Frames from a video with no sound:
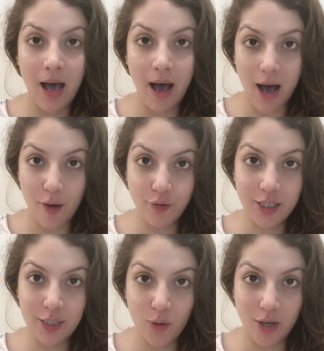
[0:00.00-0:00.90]
After
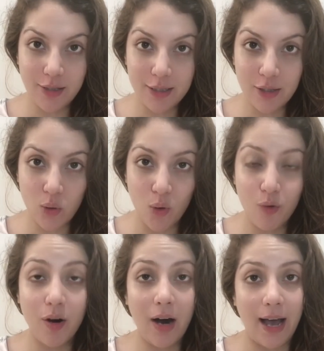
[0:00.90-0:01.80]
this process is
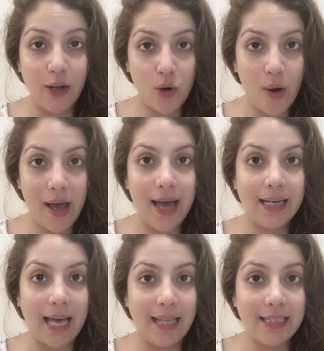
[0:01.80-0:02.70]
over, I go
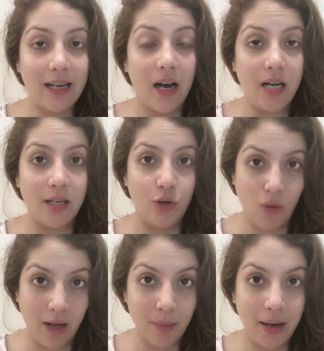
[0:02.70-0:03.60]
ahead and start
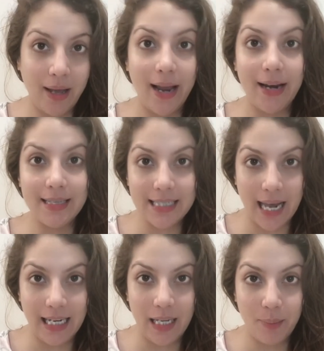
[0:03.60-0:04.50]
drying my hair,
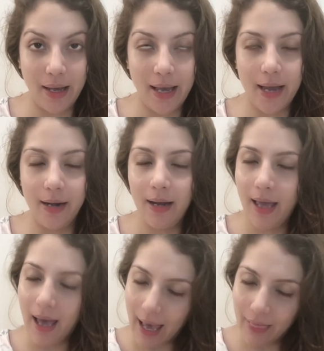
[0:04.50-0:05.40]
styling my hair,
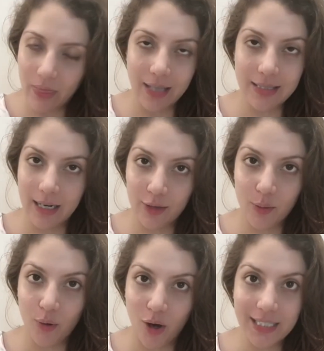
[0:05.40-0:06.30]
and that's another
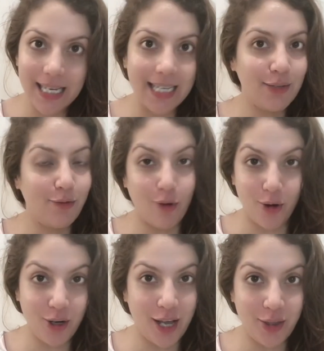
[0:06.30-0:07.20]
process
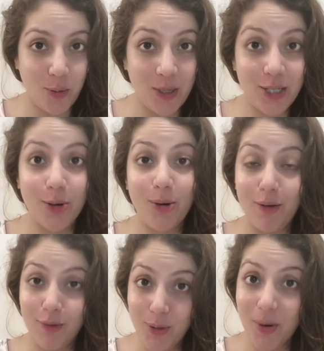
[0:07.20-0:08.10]
for another video.
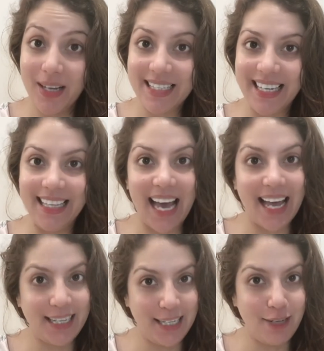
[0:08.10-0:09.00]
If you want to see
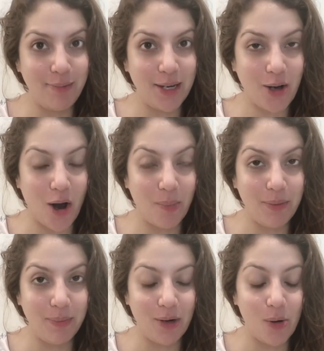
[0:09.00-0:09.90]
that, leave me a
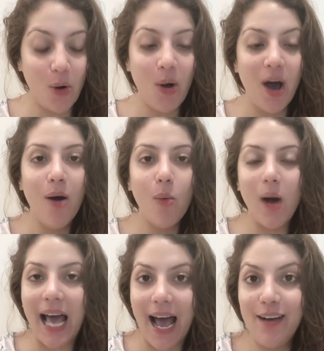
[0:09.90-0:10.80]
comment below.
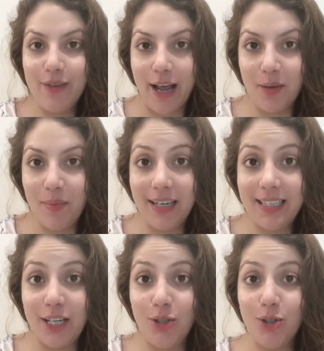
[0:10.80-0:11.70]
What I
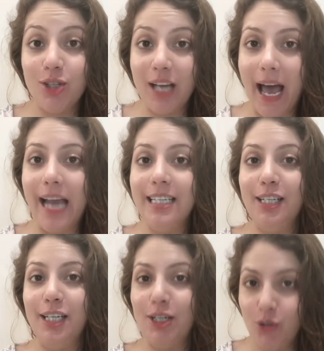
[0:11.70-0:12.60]
recommend that you should
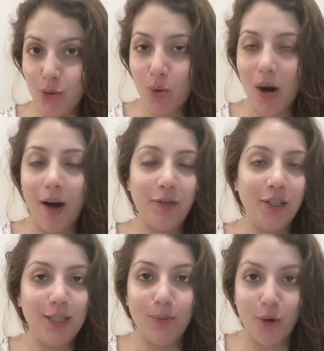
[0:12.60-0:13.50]
ideally do after
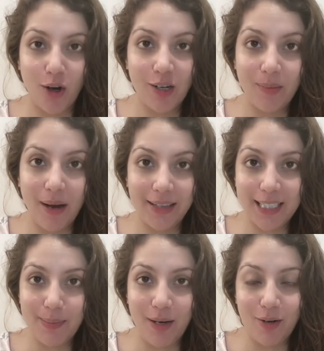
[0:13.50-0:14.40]
Moroccan bath
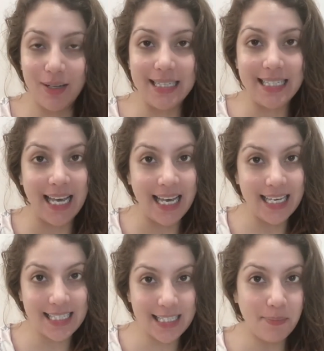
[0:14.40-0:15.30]
experience:
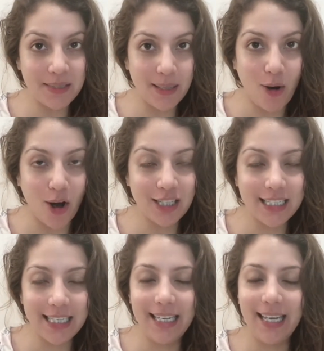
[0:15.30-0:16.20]
sip some
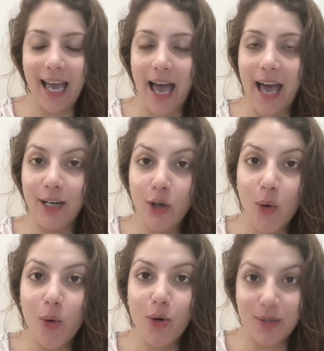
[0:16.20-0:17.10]
hot tea and
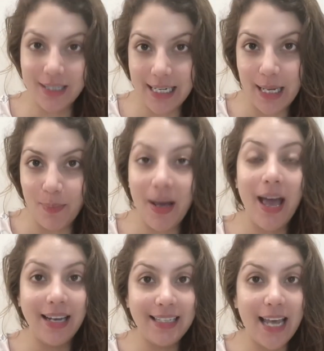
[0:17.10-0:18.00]
go to sleep.
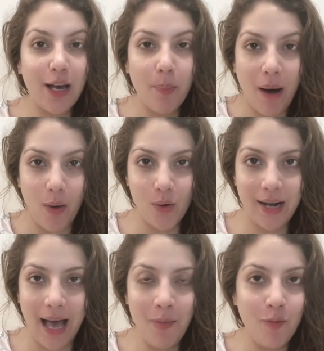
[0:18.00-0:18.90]
Take a power
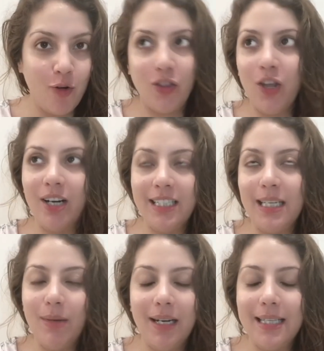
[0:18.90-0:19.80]
nap for
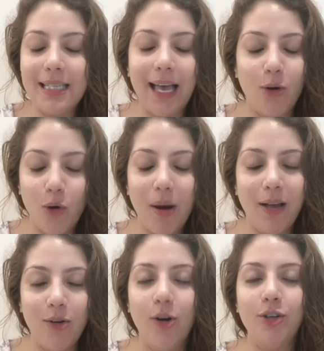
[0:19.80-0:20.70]
30 minutes and oh
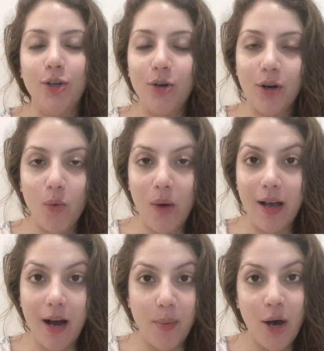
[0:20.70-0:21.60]
my god, you're going to
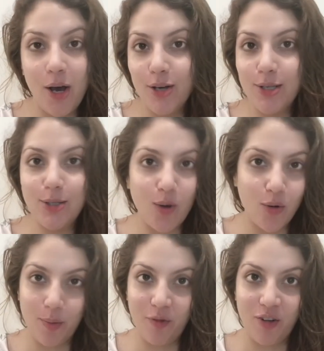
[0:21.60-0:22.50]
wake up so
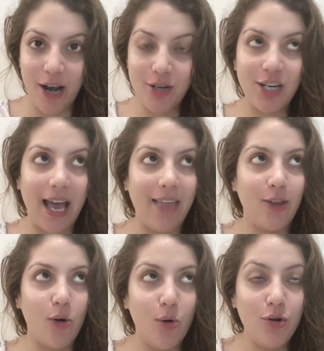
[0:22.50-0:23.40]
refreshed, and
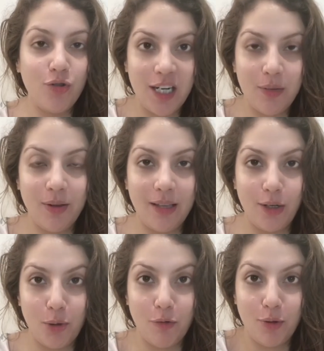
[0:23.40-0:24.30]
the whole treatment
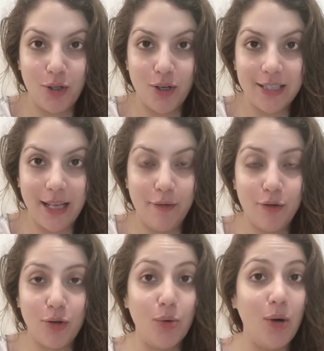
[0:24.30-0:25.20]
that you have put yourself
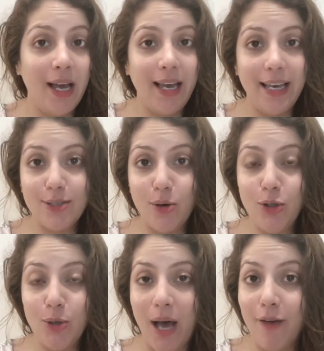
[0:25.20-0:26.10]
through is
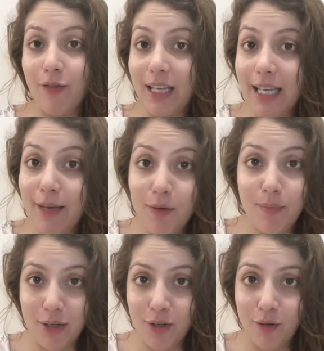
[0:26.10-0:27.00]
going to have even
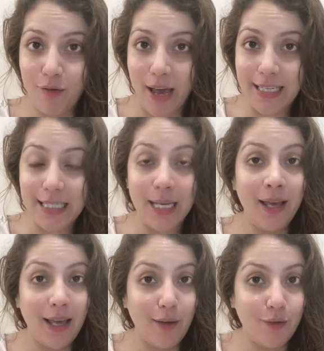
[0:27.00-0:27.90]
better effects.
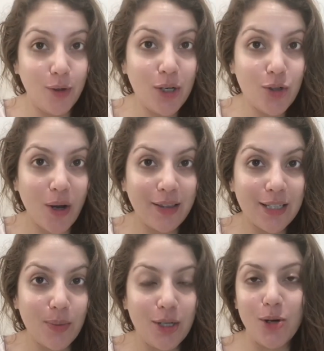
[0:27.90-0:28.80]
If you enjoyed
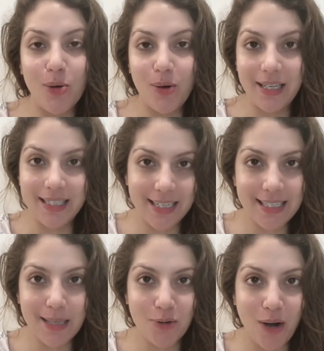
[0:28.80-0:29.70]
this video, consider
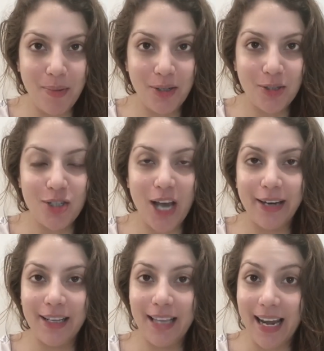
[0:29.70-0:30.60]
subscribing to the
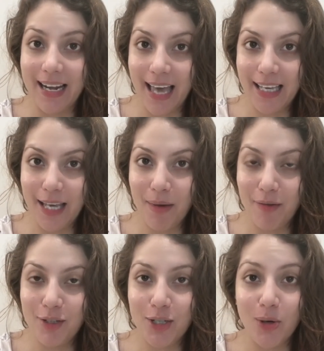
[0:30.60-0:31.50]
channel and liking my
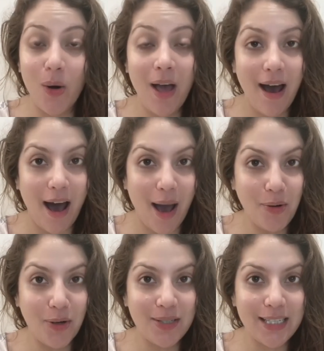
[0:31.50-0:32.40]
video.
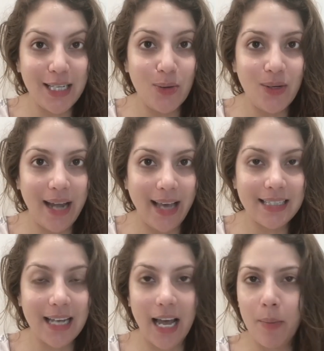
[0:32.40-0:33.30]
I'm going to see you
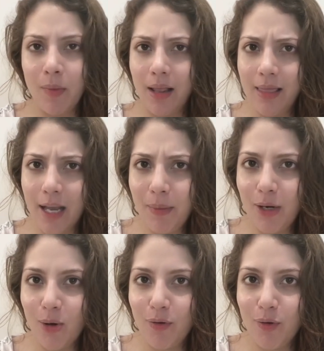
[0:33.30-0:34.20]
next time. Let me
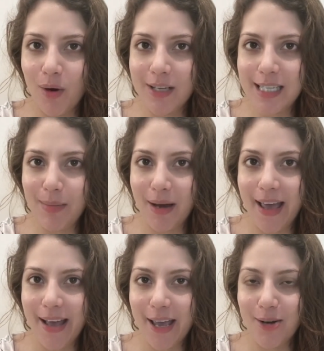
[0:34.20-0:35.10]
know if you want to see my
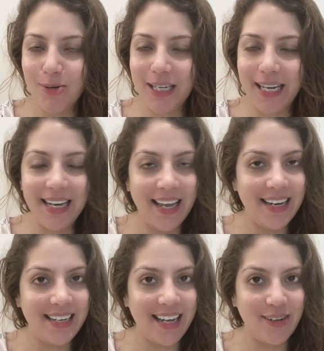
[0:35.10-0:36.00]
hair care routine.
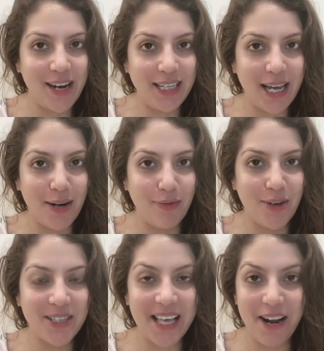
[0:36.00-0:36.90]
Take great care of
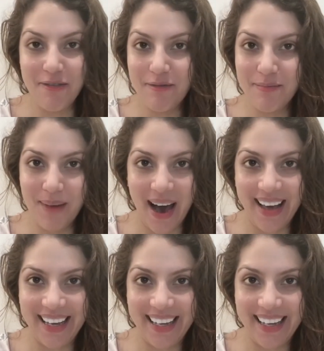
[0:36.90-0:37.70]
yourself. Bye.